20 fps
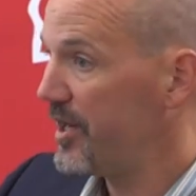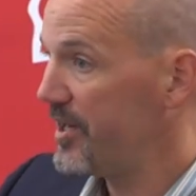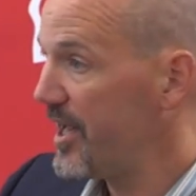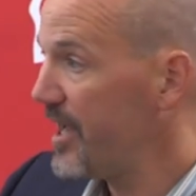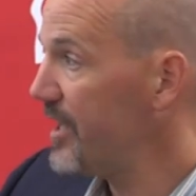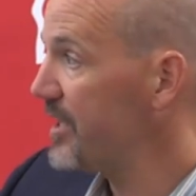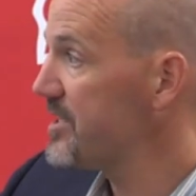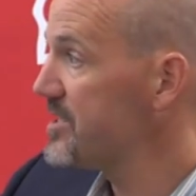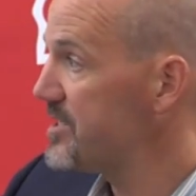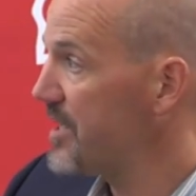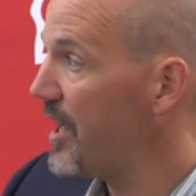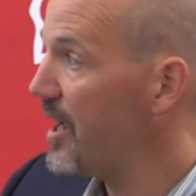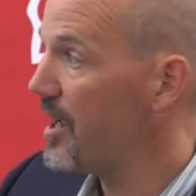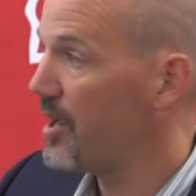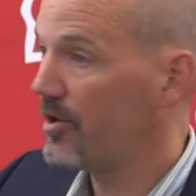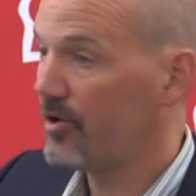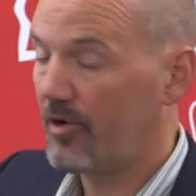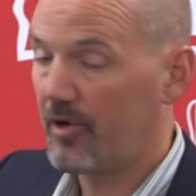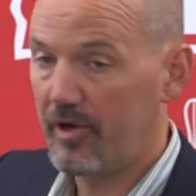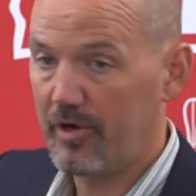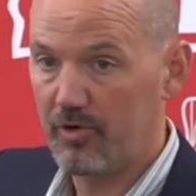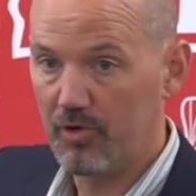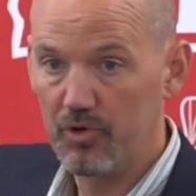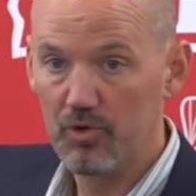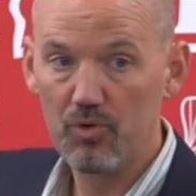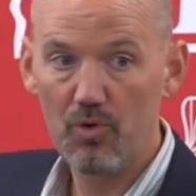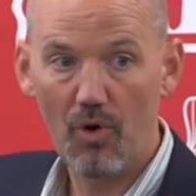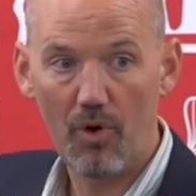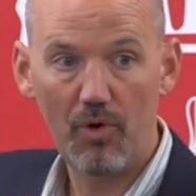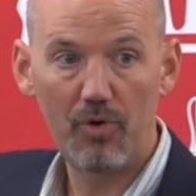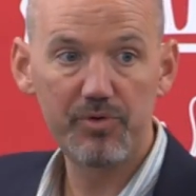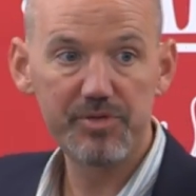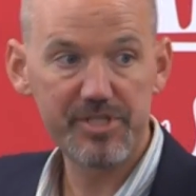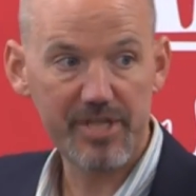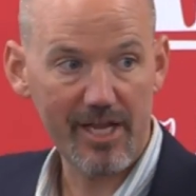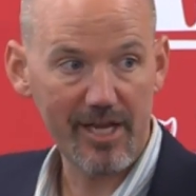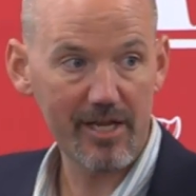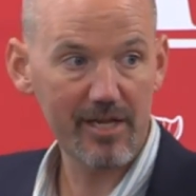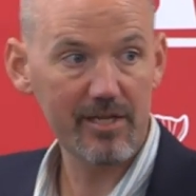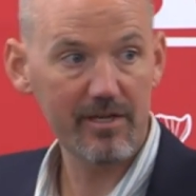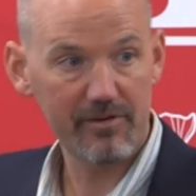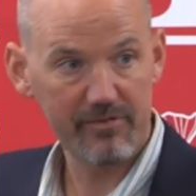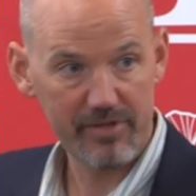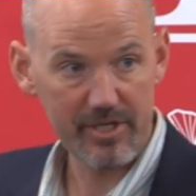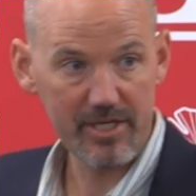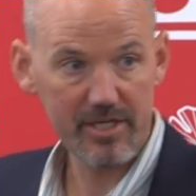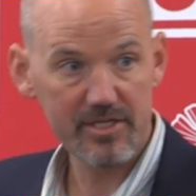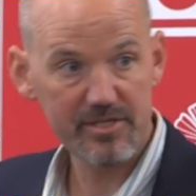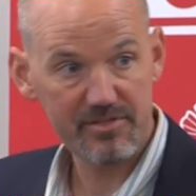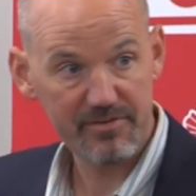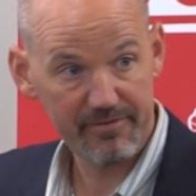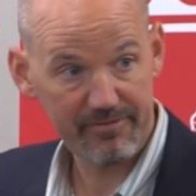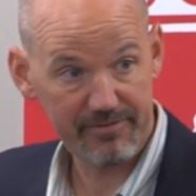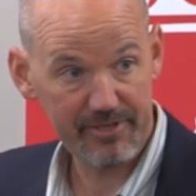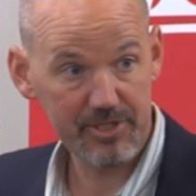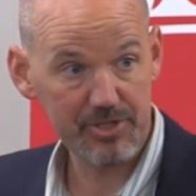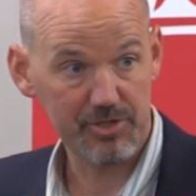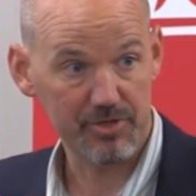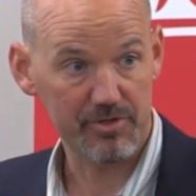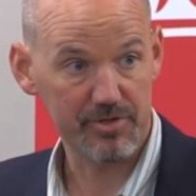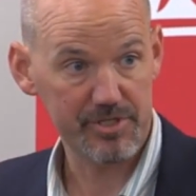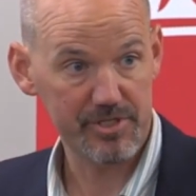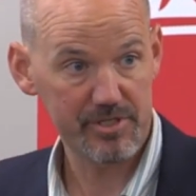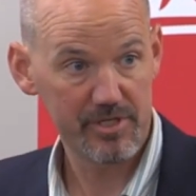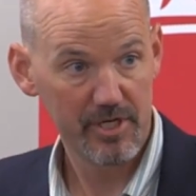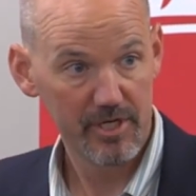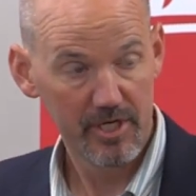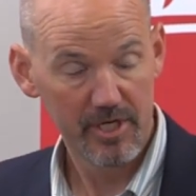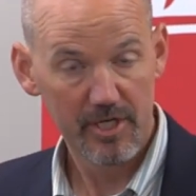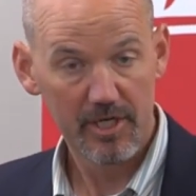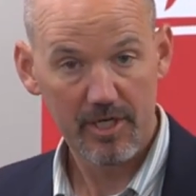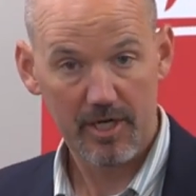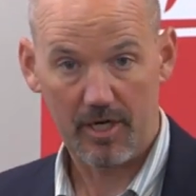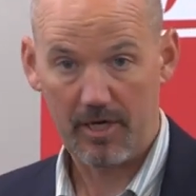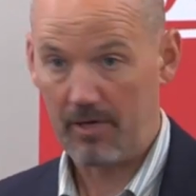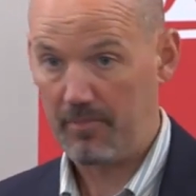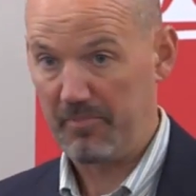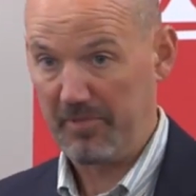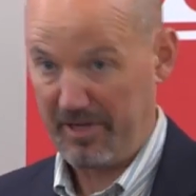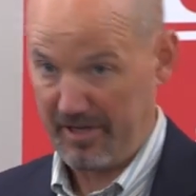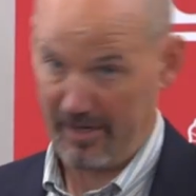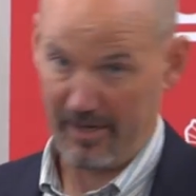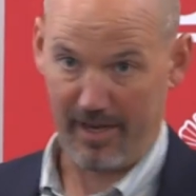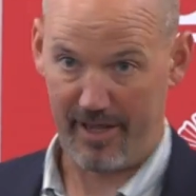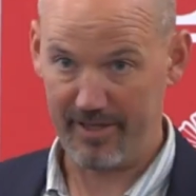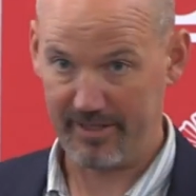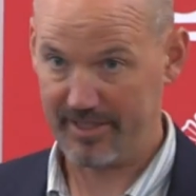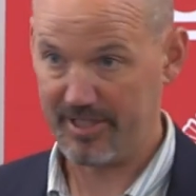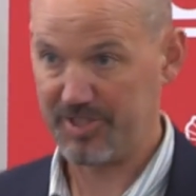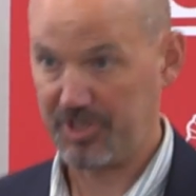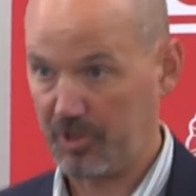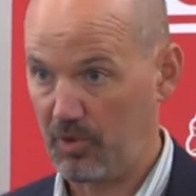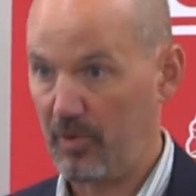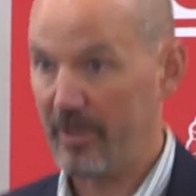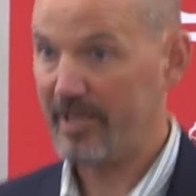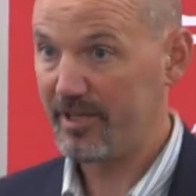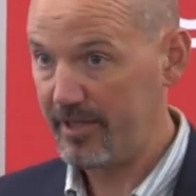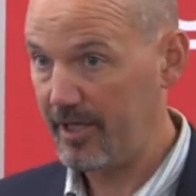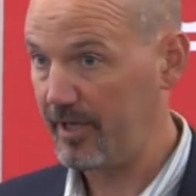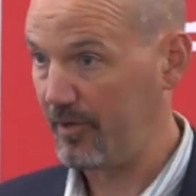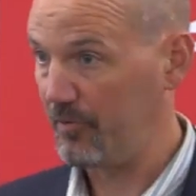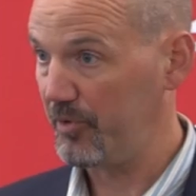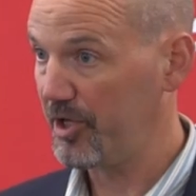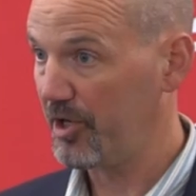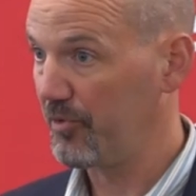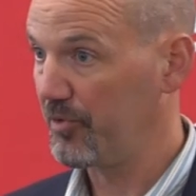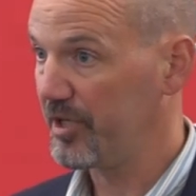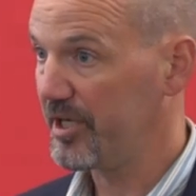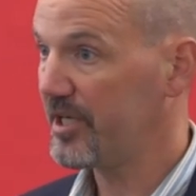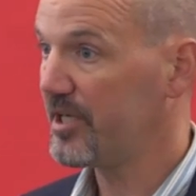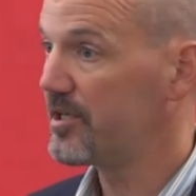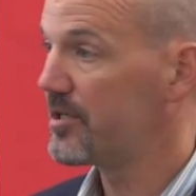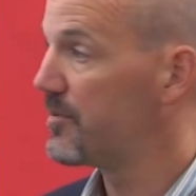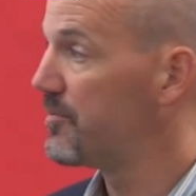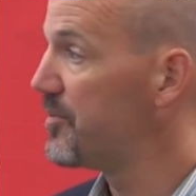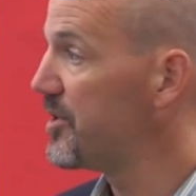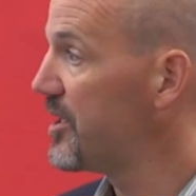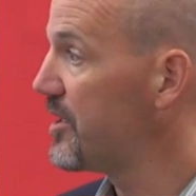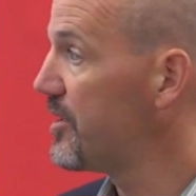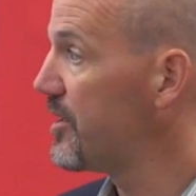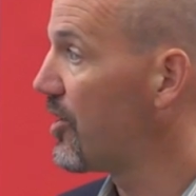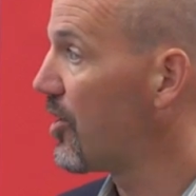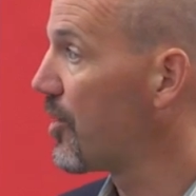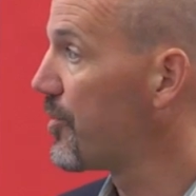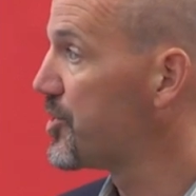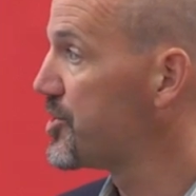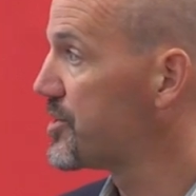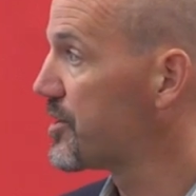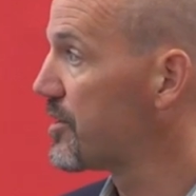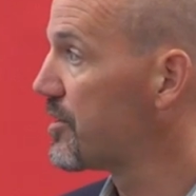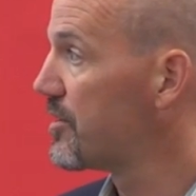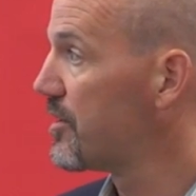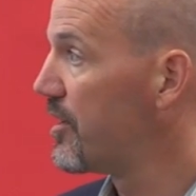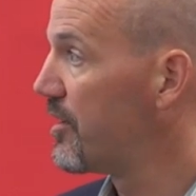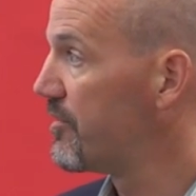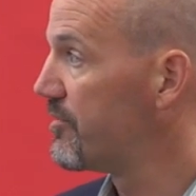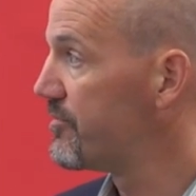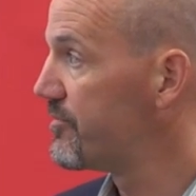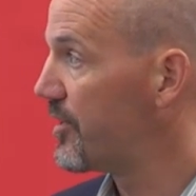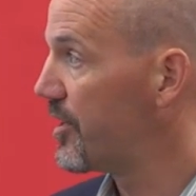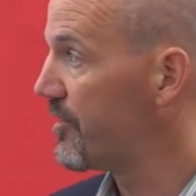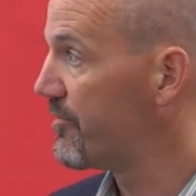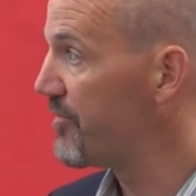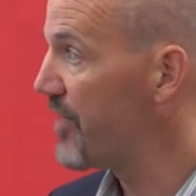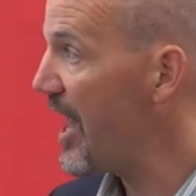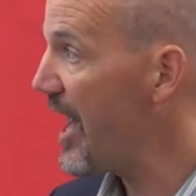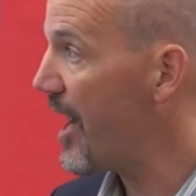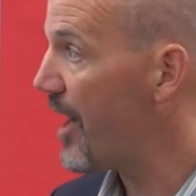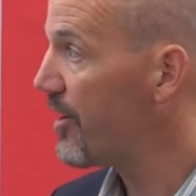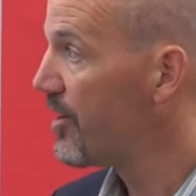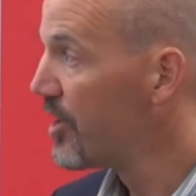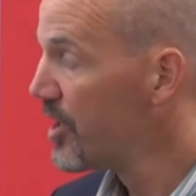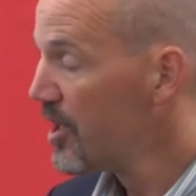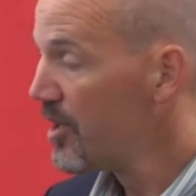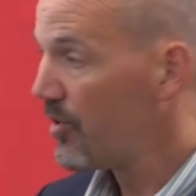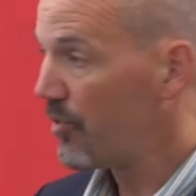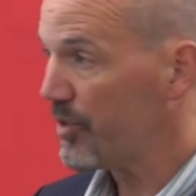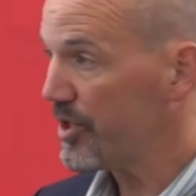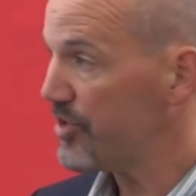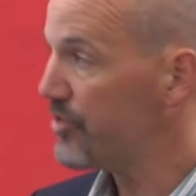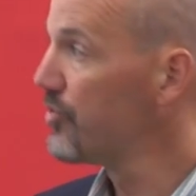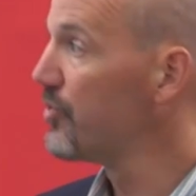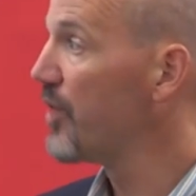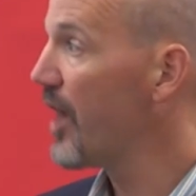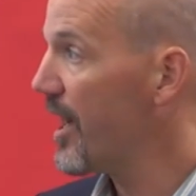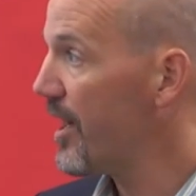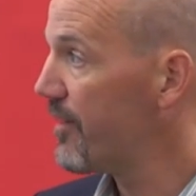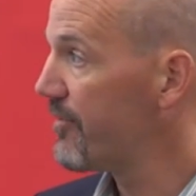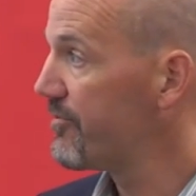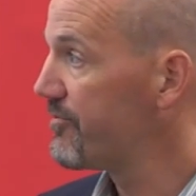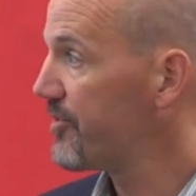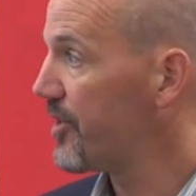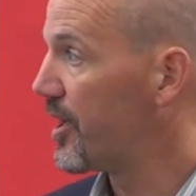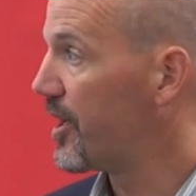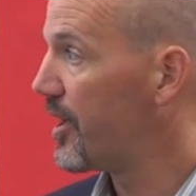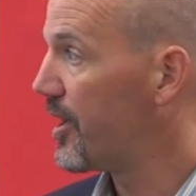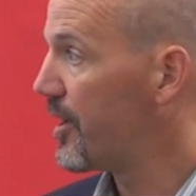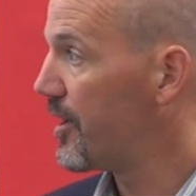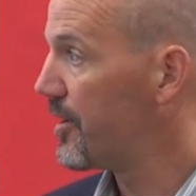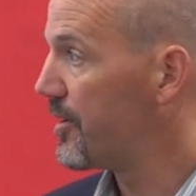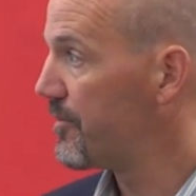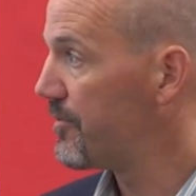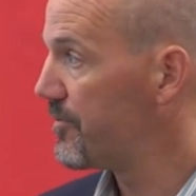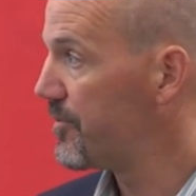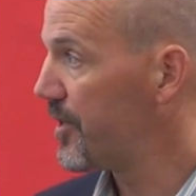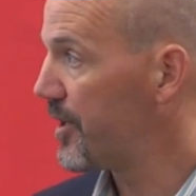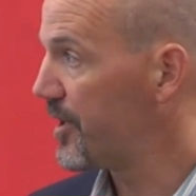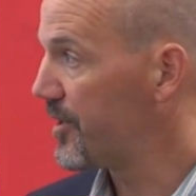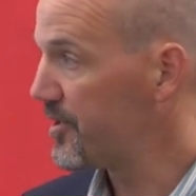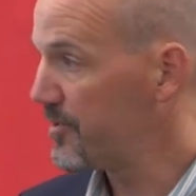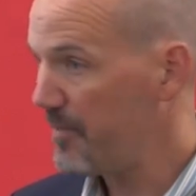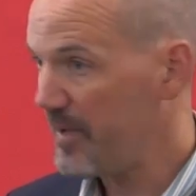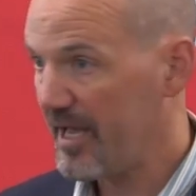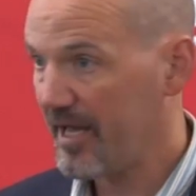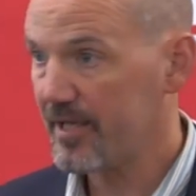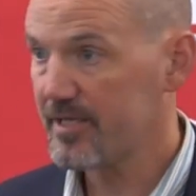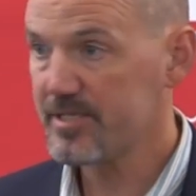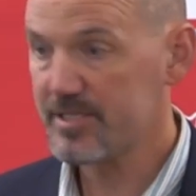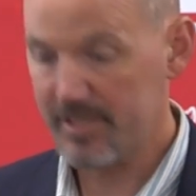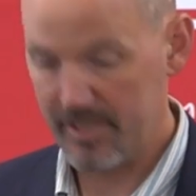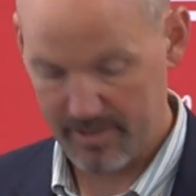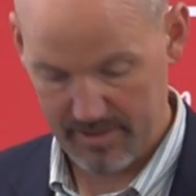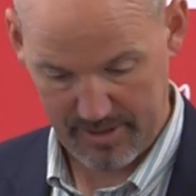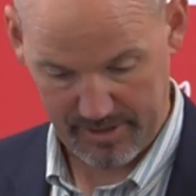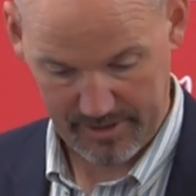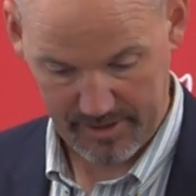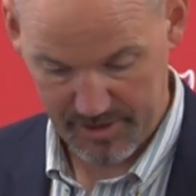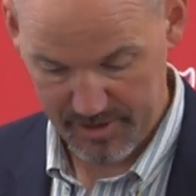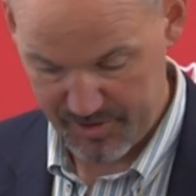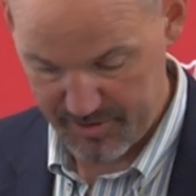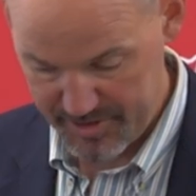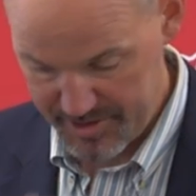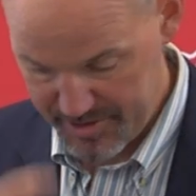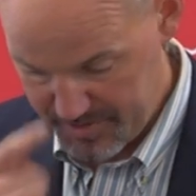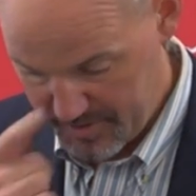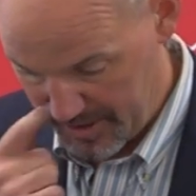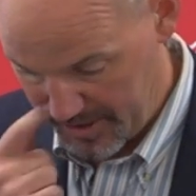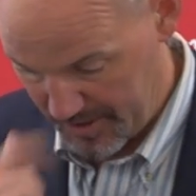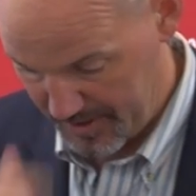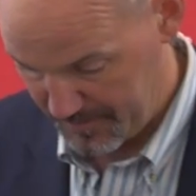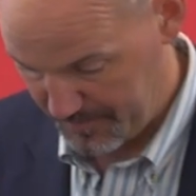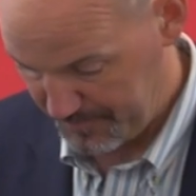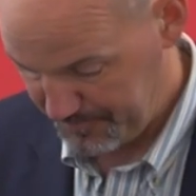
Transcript: take a stand on who owns any of these features. Um, I think that's a great thing. We don't need to be the arbiter of, of that. We do have uh, uh, demands that, that countries uh,